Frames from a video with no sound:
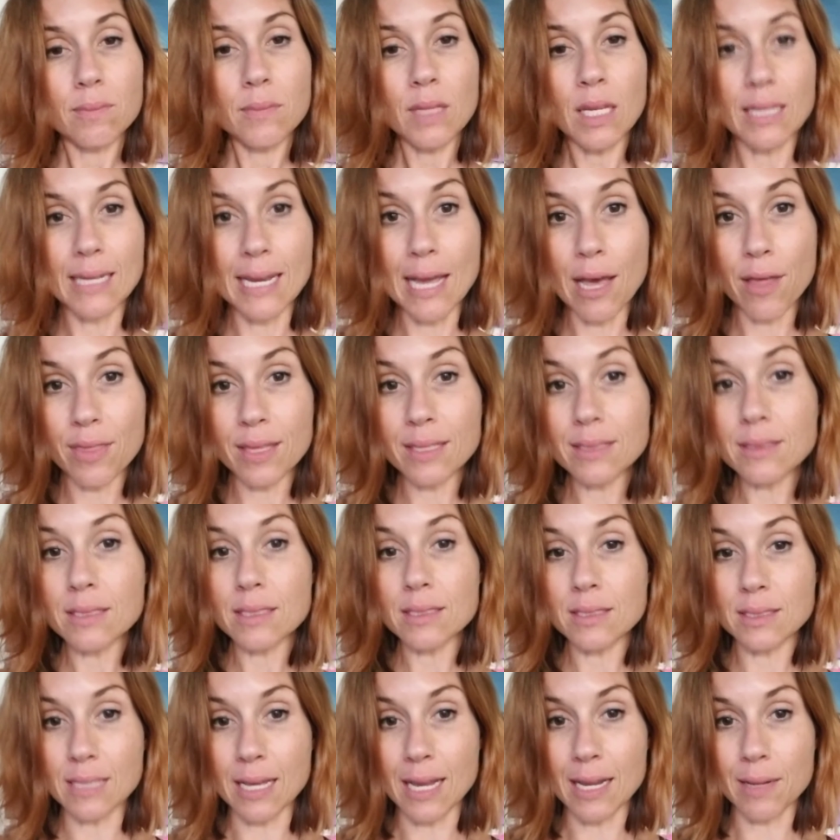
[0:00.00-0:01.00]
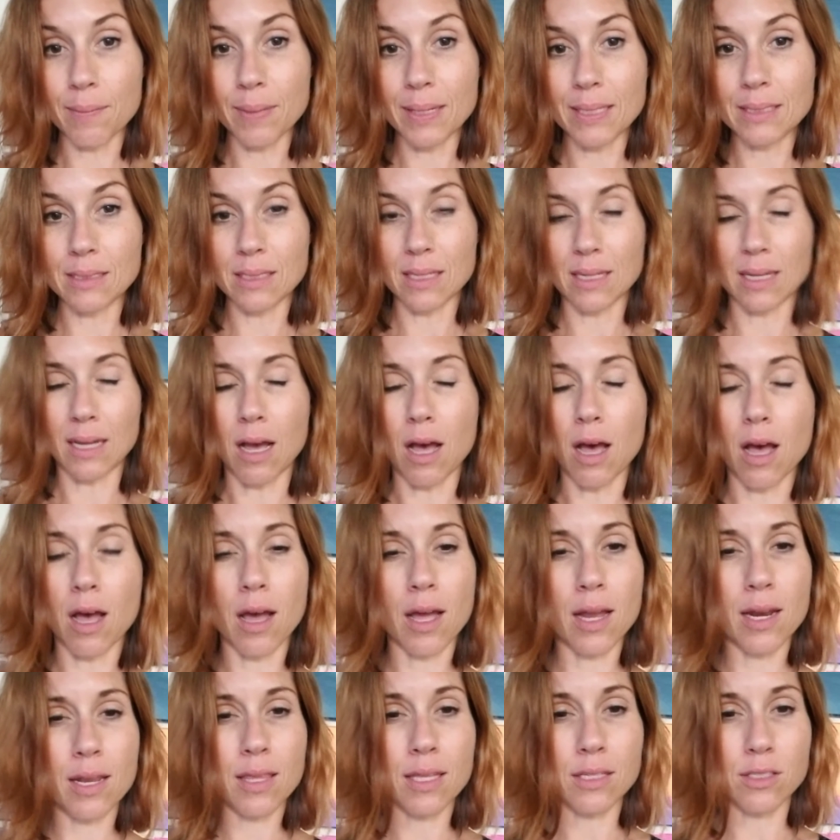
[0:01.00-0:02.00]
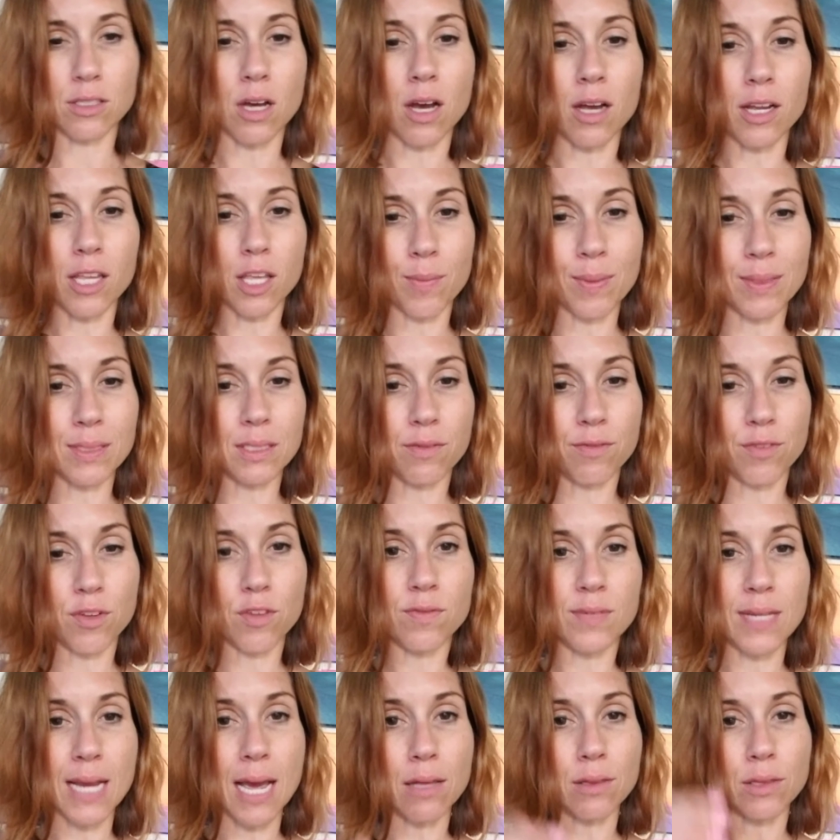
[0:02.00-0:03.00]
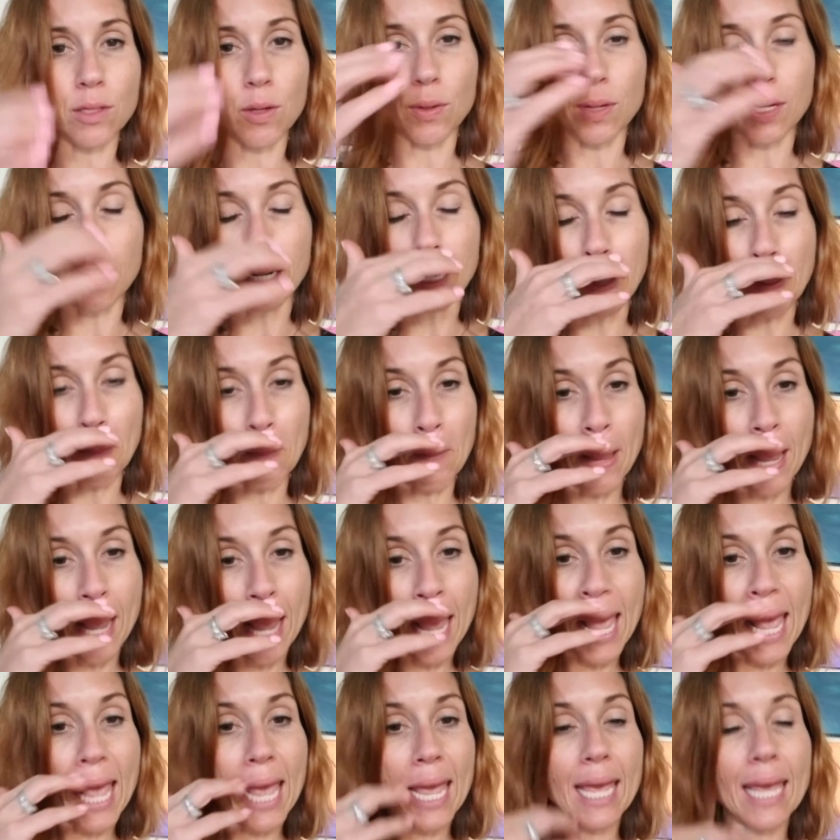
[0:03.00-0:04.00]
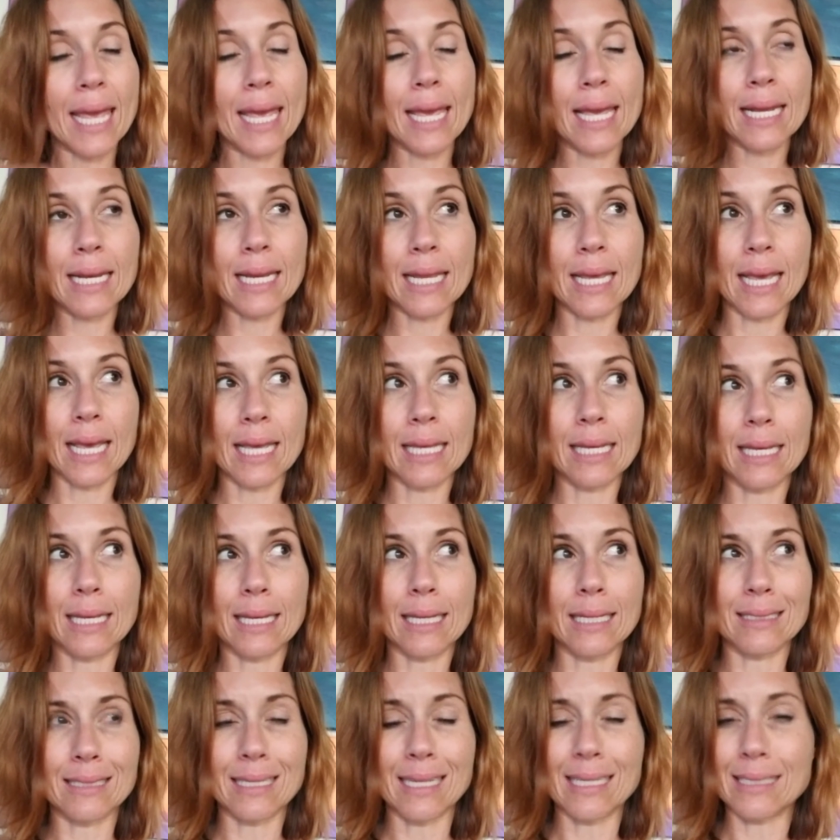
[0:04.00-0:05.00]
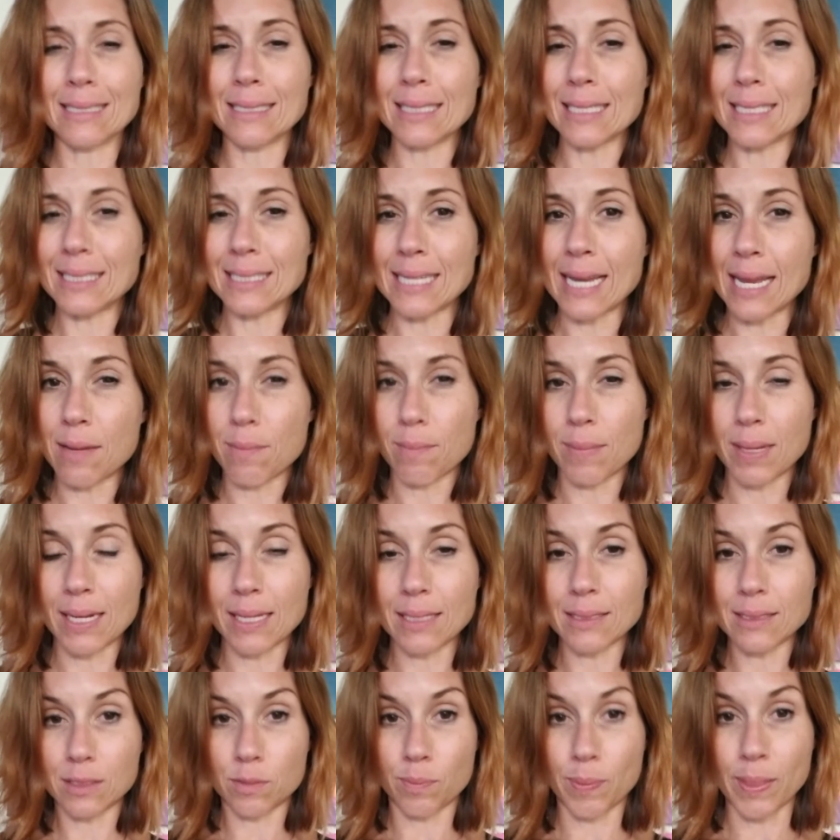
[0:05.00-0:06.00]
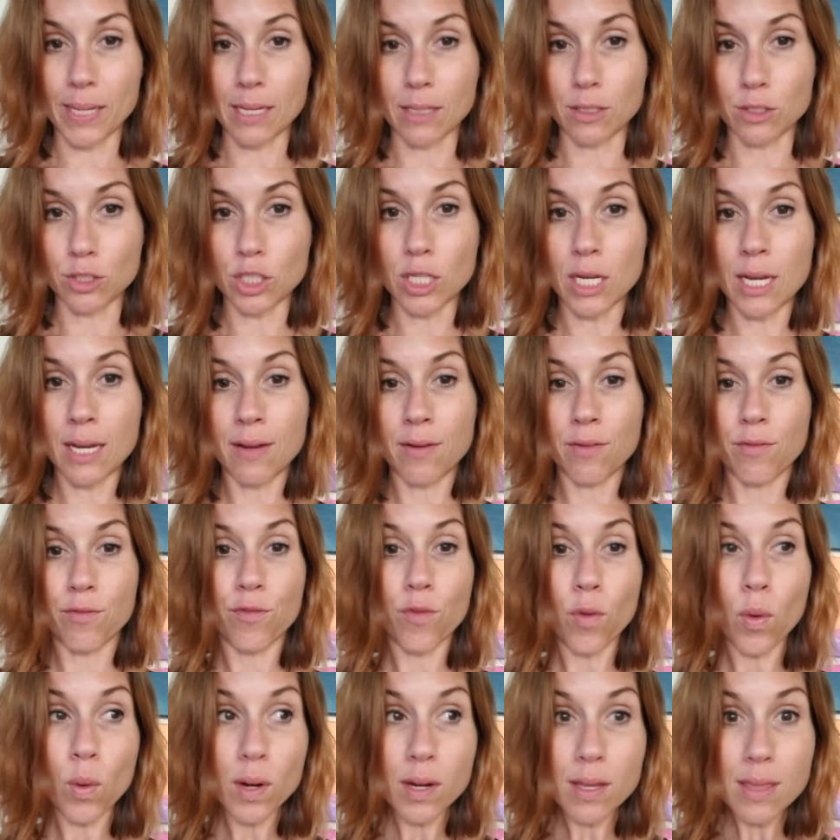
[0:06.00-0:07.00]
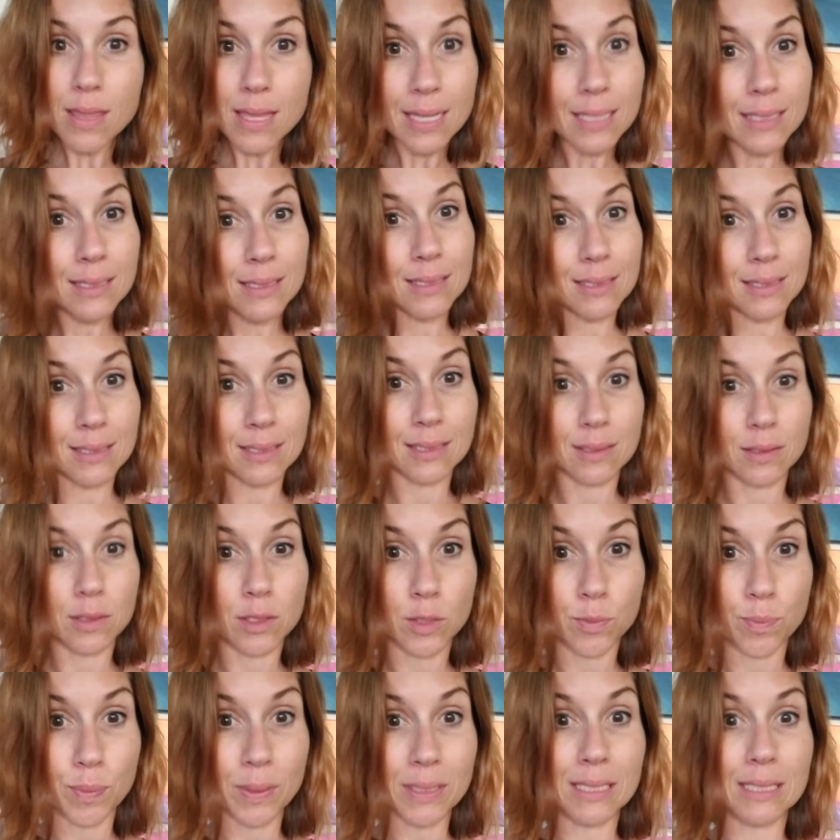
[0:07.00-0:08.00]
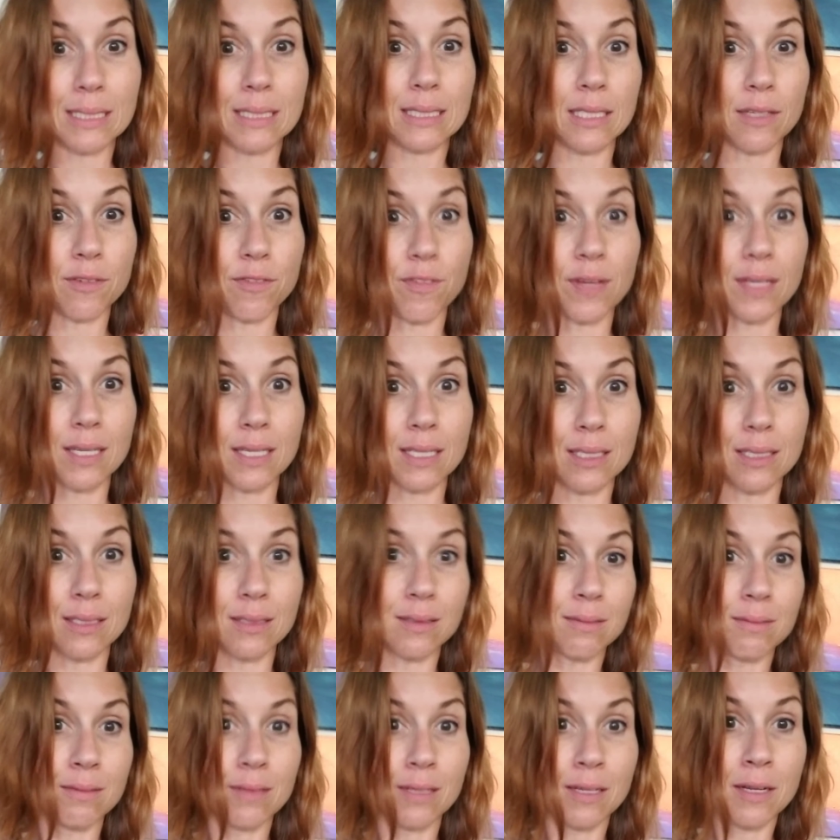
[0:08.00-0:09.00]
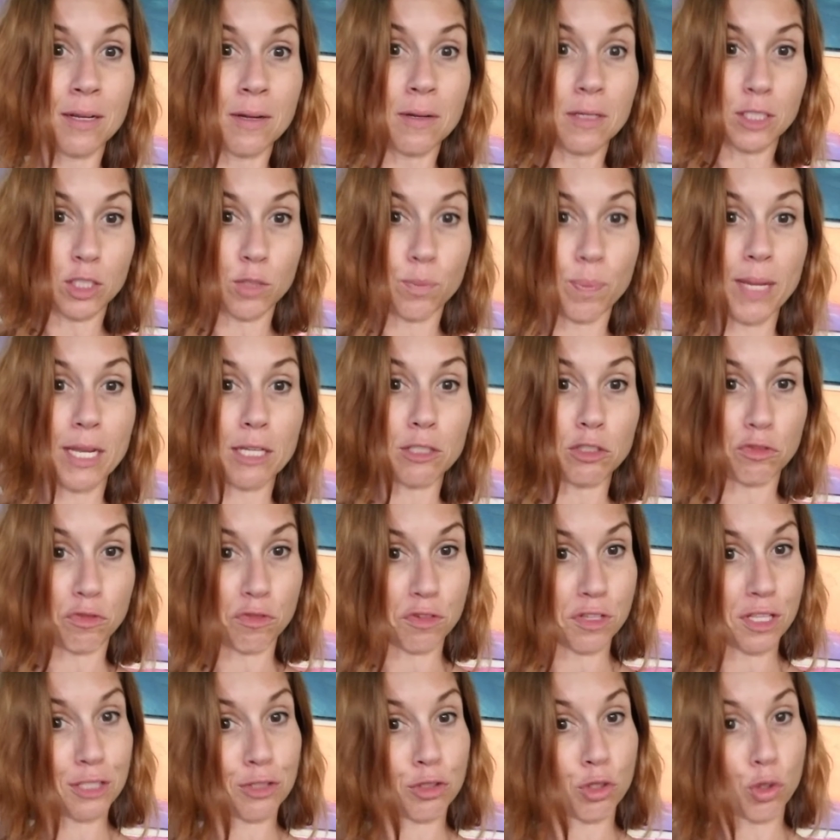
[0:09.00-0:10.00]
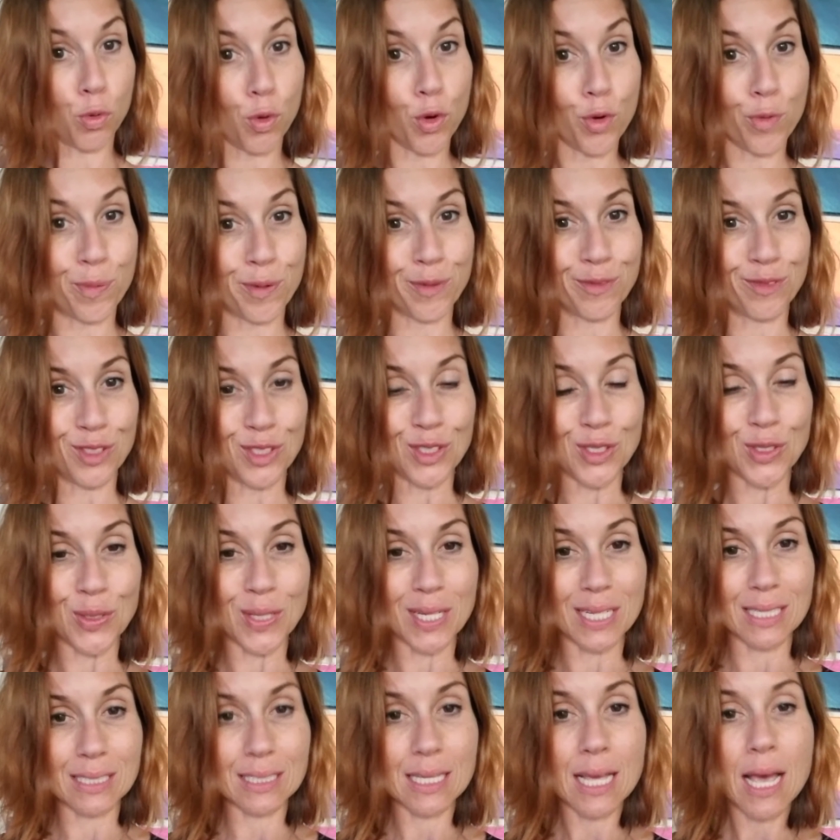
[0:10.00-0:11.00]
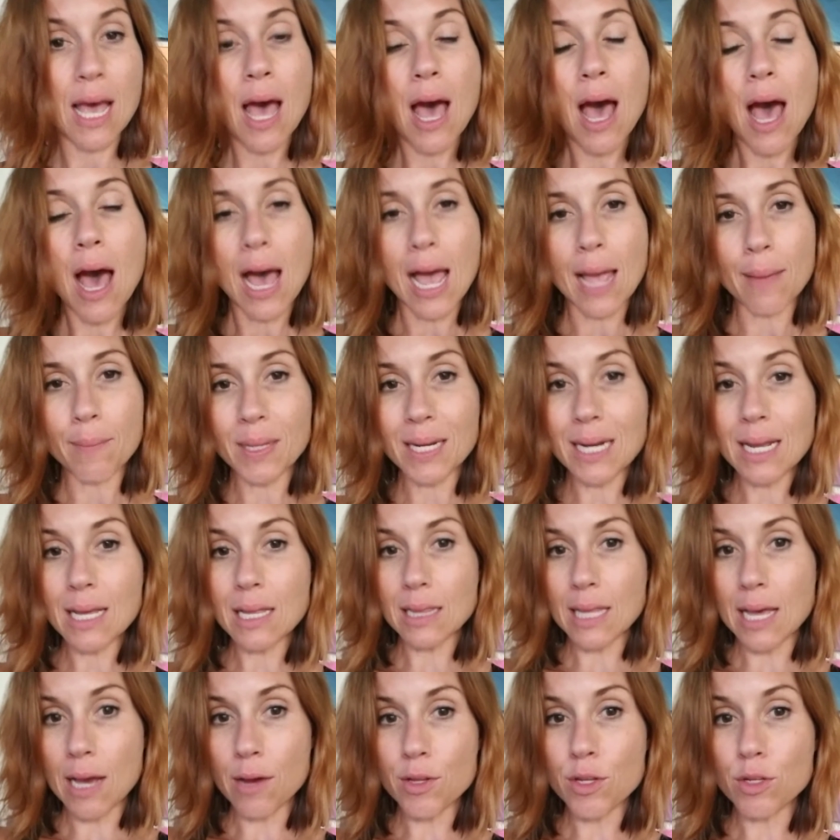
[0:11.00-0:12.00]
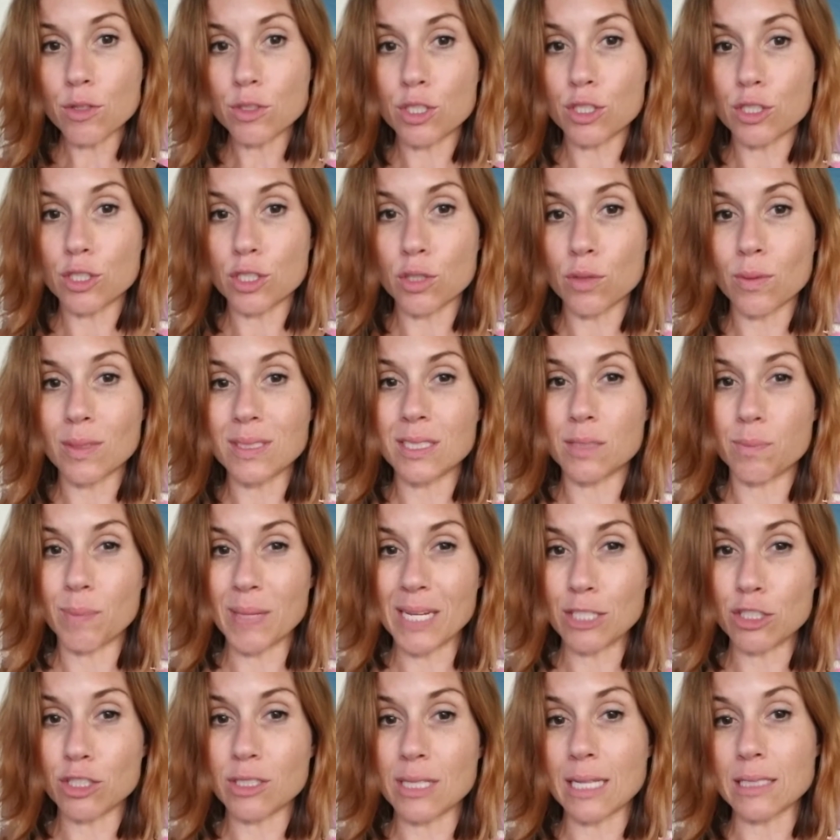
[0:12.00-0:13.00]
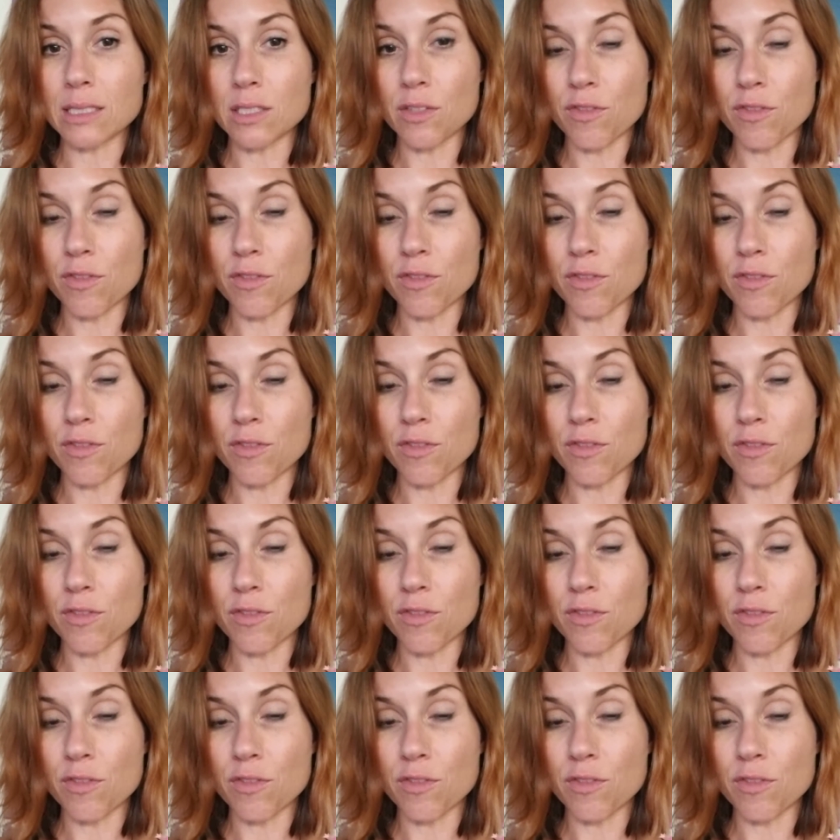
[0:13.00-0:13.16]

Now this assignment on the documents, if you've downloaded them, it is a 6 to 8 minute speech. For this specific speech for this group of students, I'm going to allow you to do a speech that's